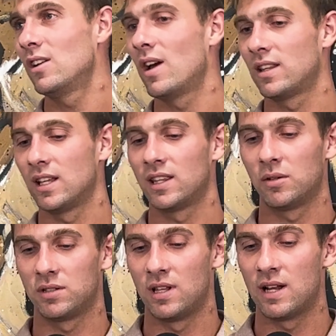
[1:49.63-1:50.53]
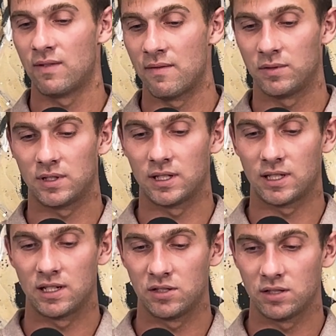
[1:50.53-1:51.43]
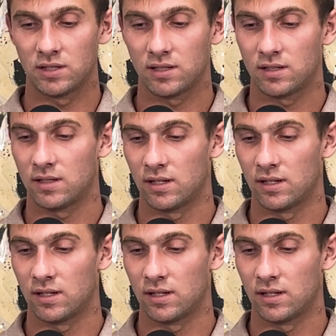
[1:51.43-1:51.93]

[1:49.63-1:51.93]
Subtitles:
No, I think there was a lot of emphasis on just